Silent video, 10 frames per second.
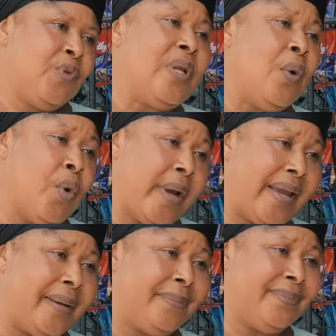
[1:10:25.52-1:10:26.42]

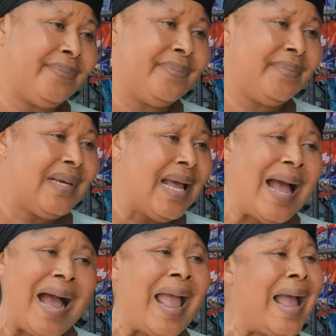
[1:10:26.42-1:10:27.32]
Anyway,
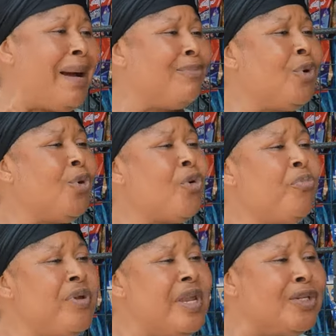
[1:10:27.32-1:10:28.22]
I am not
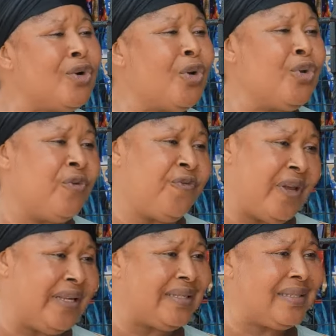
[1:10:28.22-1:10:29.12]
rubbing it on your
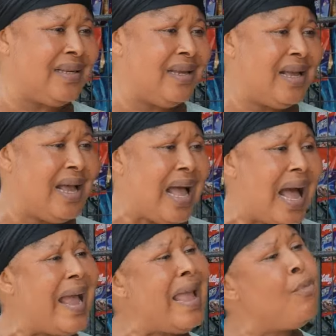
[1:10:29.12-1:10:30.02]
face.
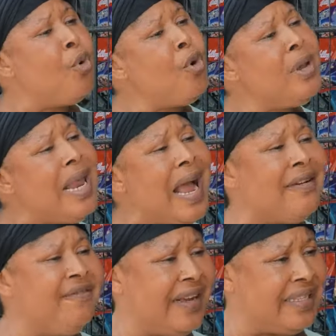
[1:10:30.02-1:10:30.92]
I am only
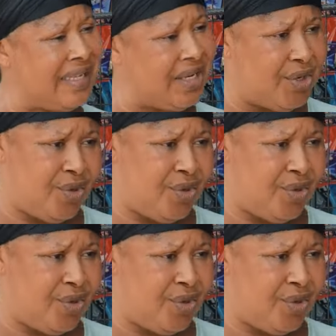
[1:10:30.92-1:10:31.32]
advising